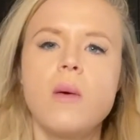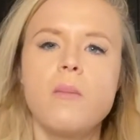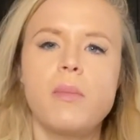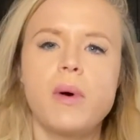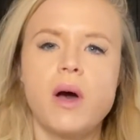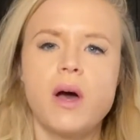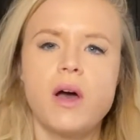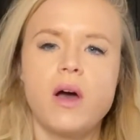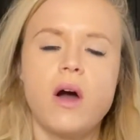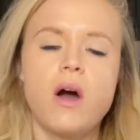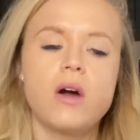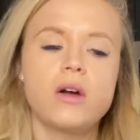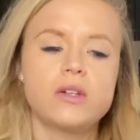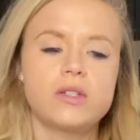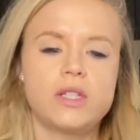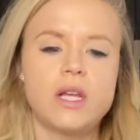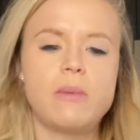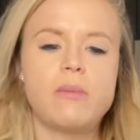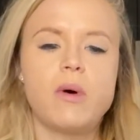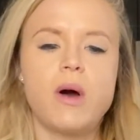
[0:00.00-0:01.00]
but are
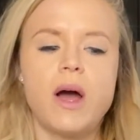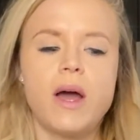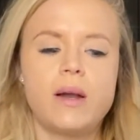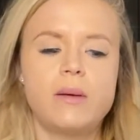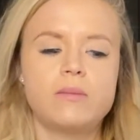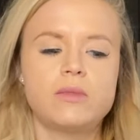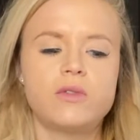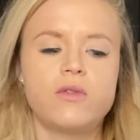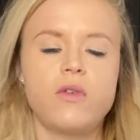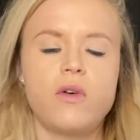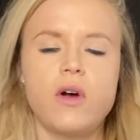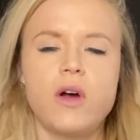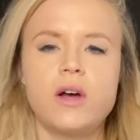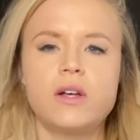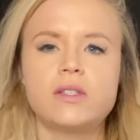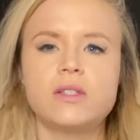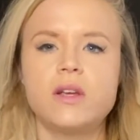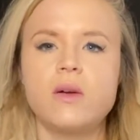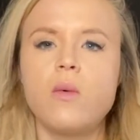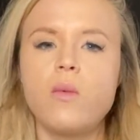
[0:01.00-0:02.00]
staple items for
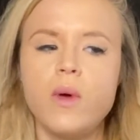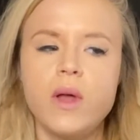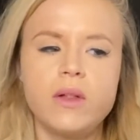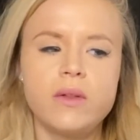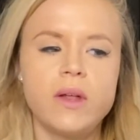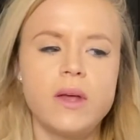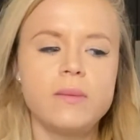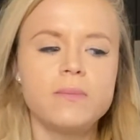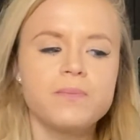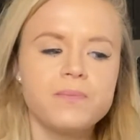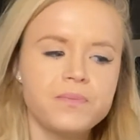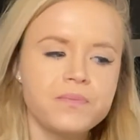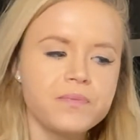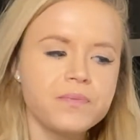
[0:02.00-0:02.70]
us weekly.